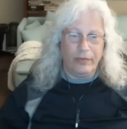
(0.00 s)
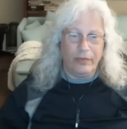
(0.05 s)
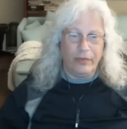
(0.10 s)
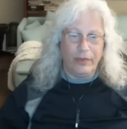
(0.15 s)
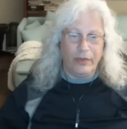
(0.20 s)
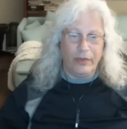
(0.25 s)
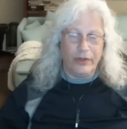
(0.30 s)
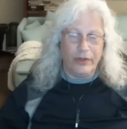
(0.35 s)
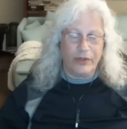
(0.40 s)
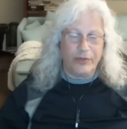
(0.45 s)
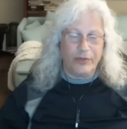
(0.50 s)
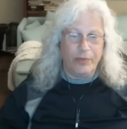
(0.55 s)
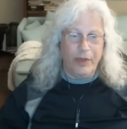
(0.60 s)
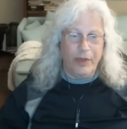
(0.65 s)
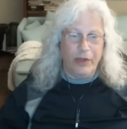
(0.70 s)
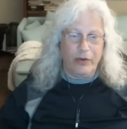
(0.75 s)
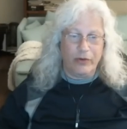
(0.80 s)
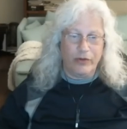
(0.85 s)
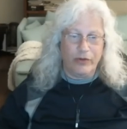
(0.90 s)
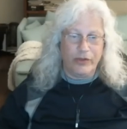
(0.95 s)
the
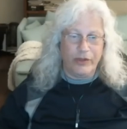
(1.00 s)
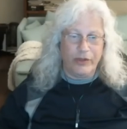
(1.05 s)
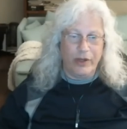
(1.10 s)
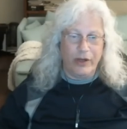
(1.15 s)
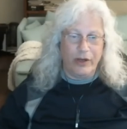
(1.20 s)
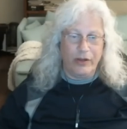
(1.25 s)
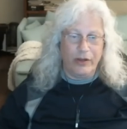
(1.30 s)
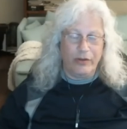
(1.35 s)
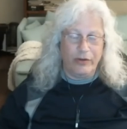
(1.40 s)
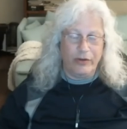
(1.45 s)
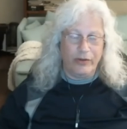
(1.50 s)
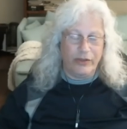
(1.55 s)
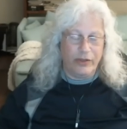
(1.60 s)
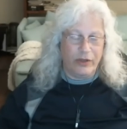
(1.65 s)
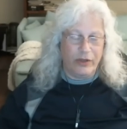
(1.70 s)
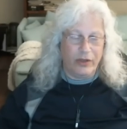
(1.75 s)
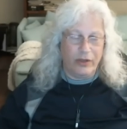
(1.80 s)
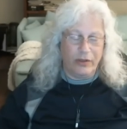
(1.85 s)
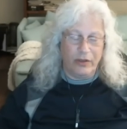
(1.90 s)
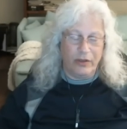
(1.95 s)
speakers there. There's
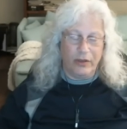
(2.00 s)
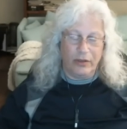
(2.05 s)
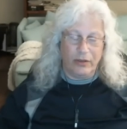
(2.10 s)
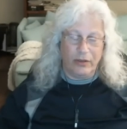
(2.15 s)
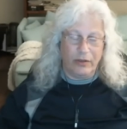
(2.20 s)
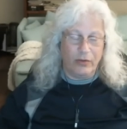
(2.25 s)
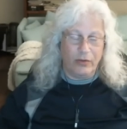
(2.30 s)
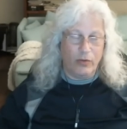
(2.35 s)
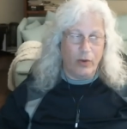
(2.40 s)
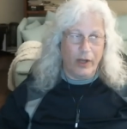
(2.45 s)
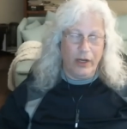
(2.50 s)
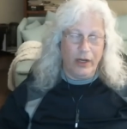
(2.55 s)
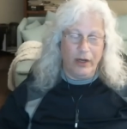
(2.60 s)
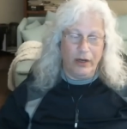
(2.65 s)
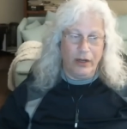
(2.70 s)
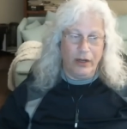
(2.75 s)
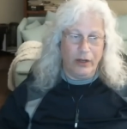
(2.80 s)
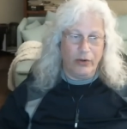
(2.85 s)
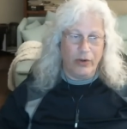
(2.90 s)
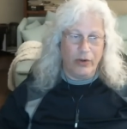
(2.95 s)
a, uh, quite an
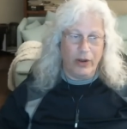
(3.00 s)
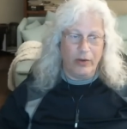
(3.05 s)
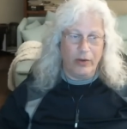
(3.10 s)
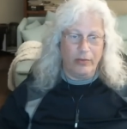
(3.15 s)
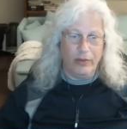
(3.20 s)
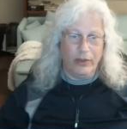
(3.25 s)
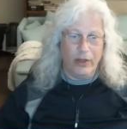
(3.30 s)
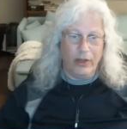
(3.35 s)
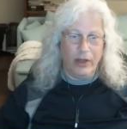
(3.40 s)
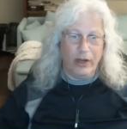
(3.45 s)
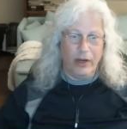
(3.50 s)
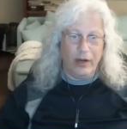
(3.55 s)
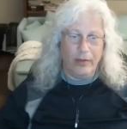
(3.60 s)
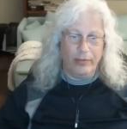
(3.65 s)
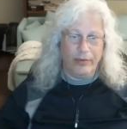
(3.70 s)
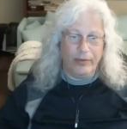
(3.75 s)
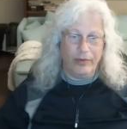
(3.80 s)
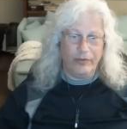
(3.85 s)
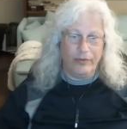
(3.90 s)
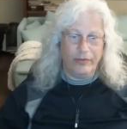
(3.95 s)
incredible lineup
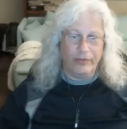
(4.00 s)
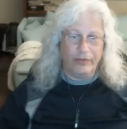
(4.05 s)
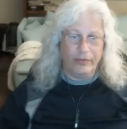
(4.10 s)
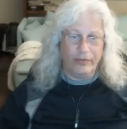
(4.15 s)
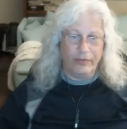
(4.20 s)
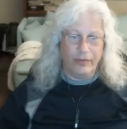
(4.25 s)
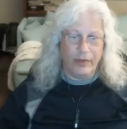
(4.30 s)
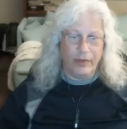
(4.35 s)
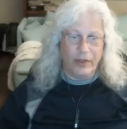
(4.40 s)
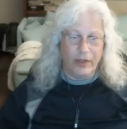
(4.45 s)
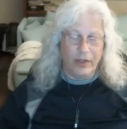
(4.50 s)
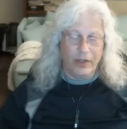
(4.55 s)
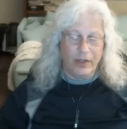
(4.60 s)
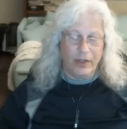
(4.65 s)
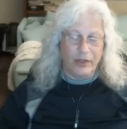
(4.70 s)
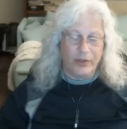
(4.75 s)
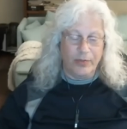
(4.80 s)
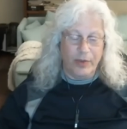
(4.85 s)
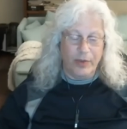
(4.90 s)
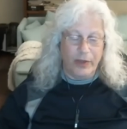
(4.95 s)
of
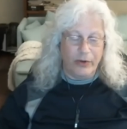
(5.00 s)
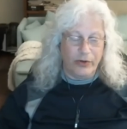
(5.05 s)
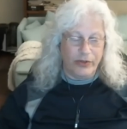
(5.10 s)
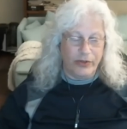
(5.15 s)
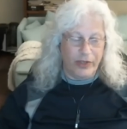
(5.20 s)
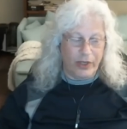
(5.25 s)
speakers.